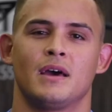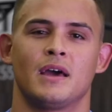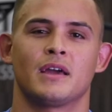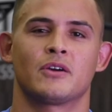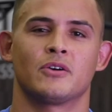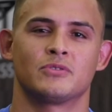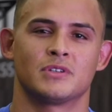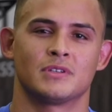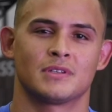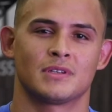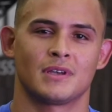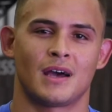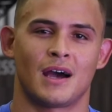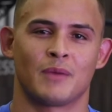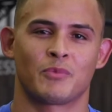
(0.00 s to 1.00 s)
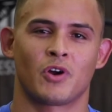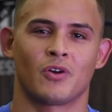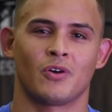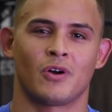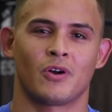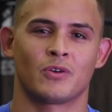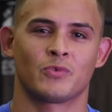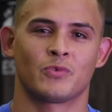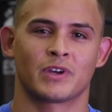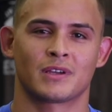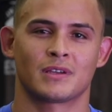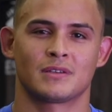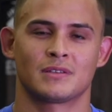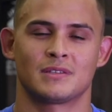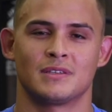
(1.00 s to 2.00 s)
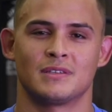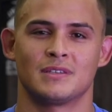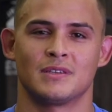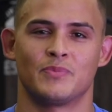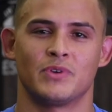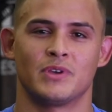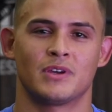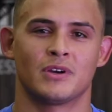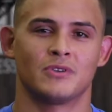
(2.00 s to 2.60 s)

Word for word: Hey coaches, I'm Carl Hardwick, CCP